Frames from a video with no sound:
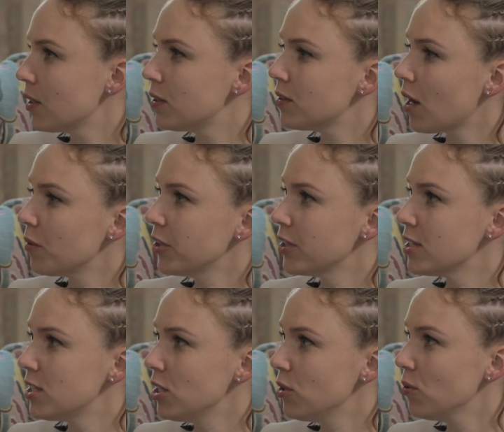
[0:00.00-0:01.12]
And are we going
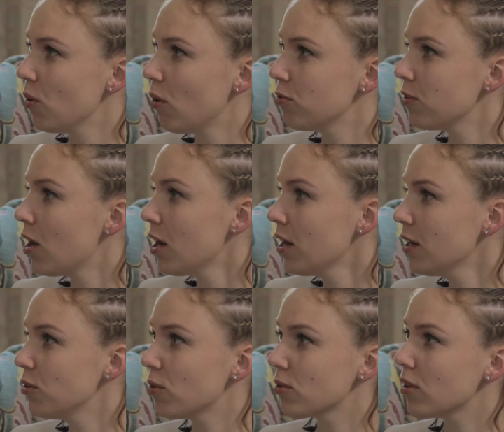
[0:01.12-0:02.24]
to see you
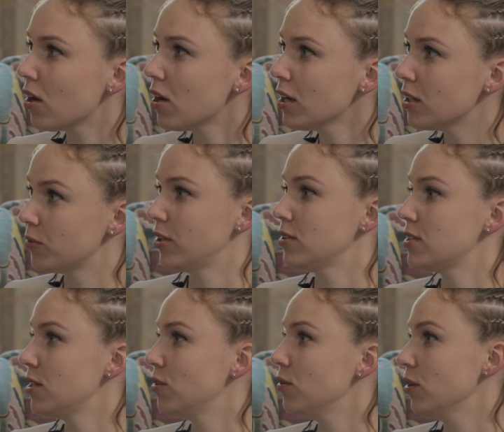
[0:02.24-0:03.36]
offline, online? Are we going to
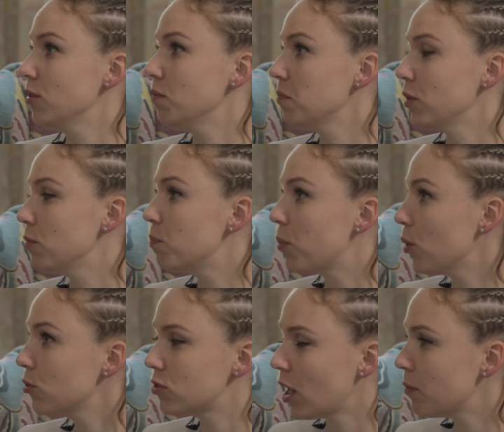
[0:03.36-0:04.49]
see you in both